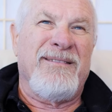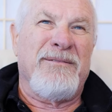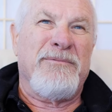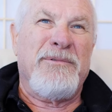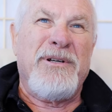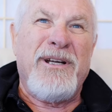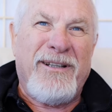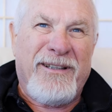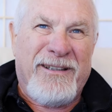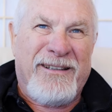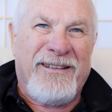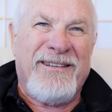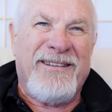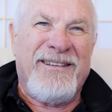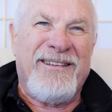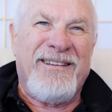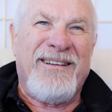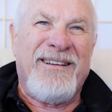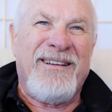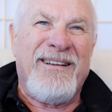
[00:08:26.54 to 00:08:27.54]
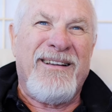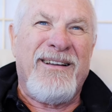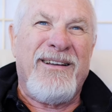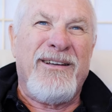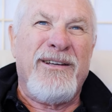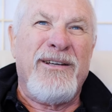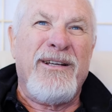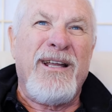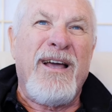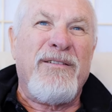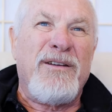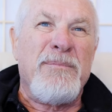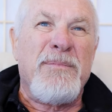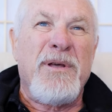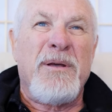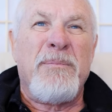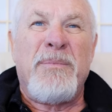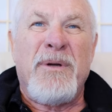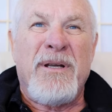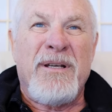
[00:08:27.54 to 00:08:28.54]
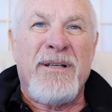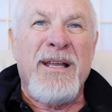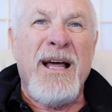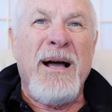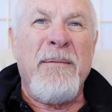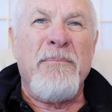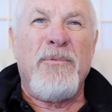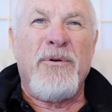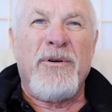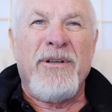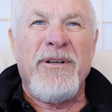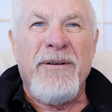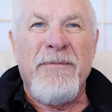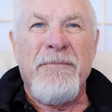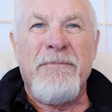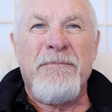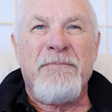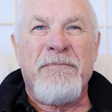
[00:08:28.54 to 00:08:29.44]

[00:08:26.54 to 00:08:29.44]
Really? You'd have to be a bit dumb, wouldn't you?